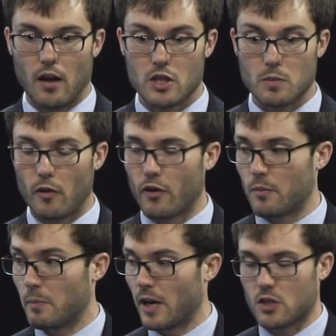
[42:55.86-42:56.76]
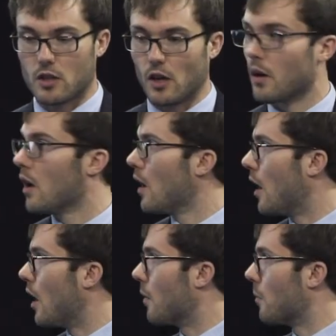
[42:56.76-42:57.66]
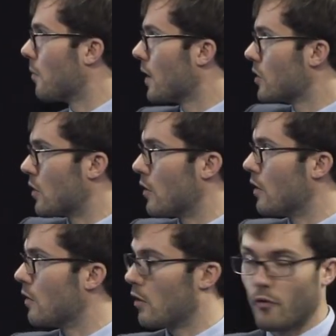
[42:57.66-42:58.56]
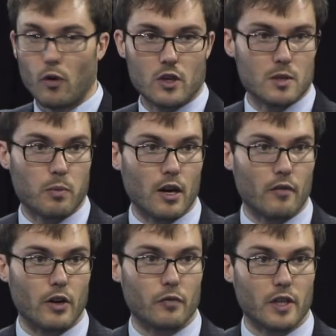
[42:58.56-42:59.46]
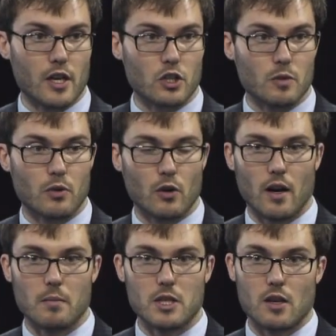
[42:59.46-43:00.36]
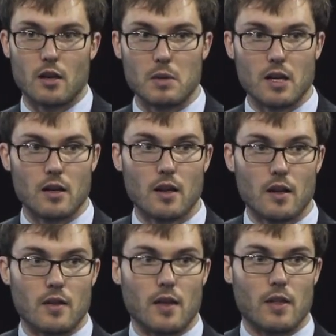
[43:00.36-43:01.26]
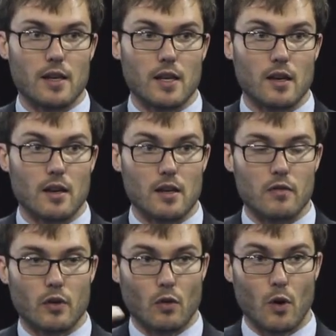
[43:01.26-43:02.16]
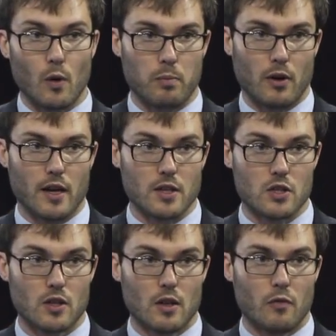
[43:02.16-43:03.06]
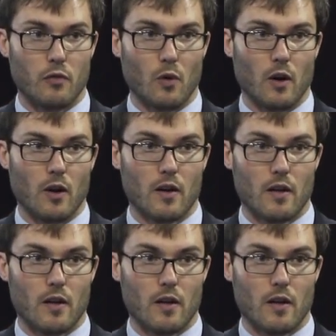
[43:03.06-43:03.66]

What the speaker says: small farm in Mexico. So the foreign supplier verification program is going to mean that they get an even lower price for